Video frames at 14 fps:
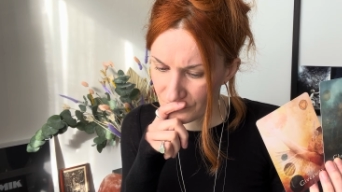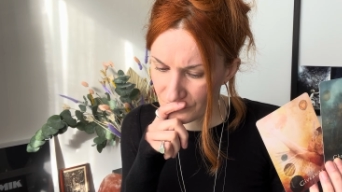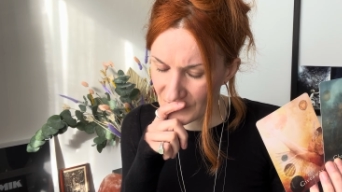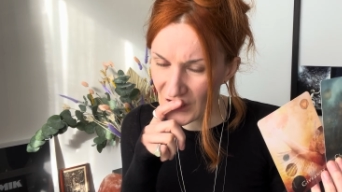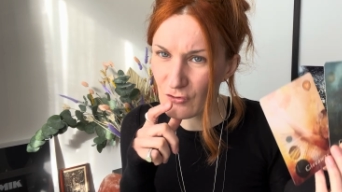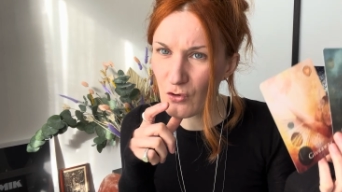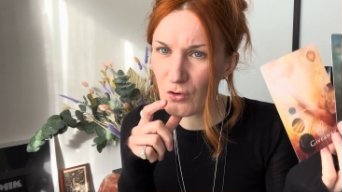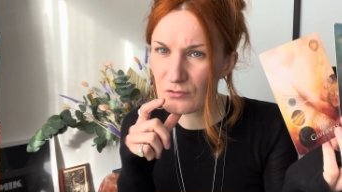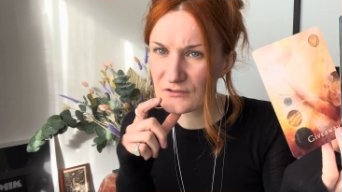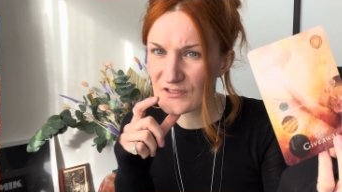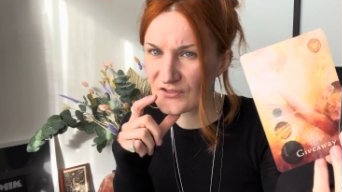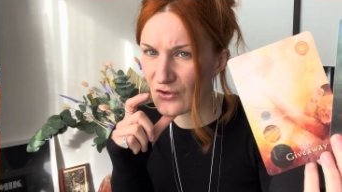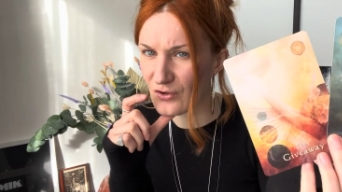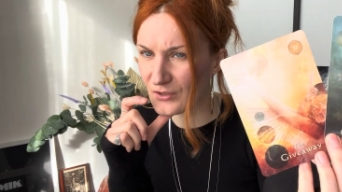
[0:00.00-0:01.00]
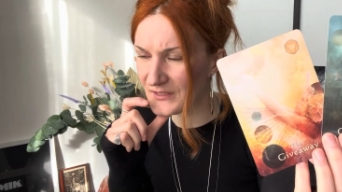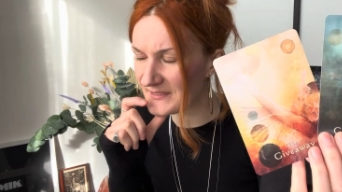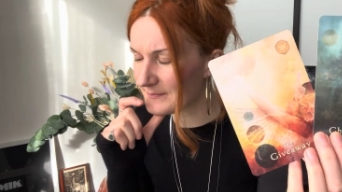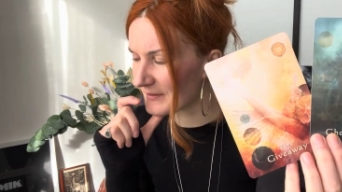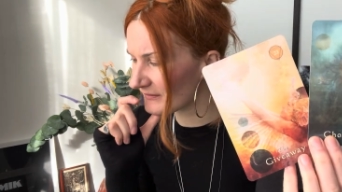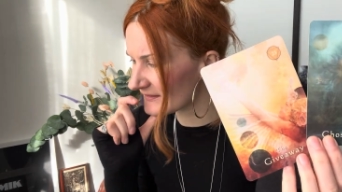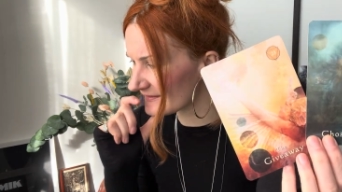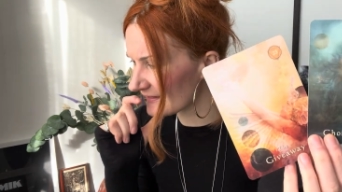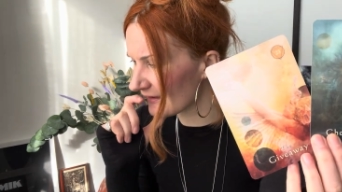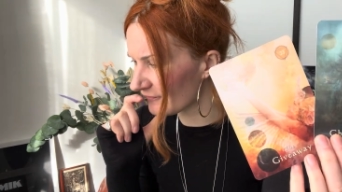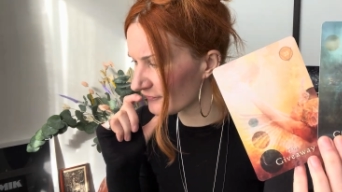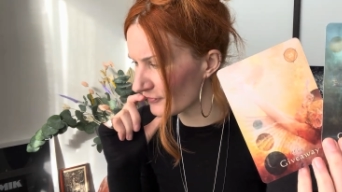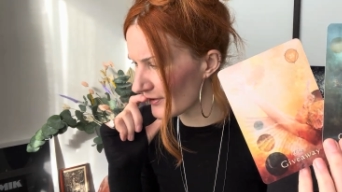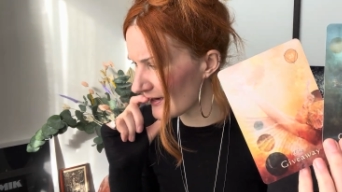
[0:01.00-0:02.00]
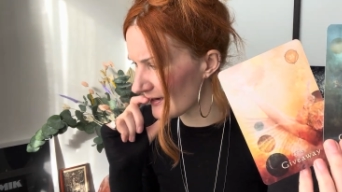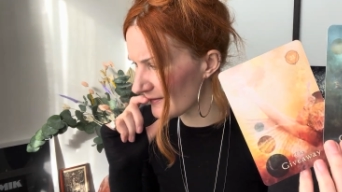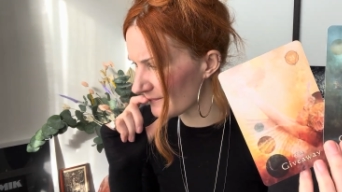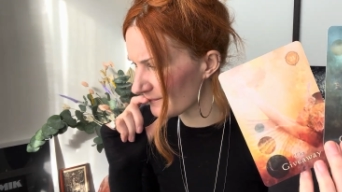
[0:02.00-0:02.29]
An old soul has been set free.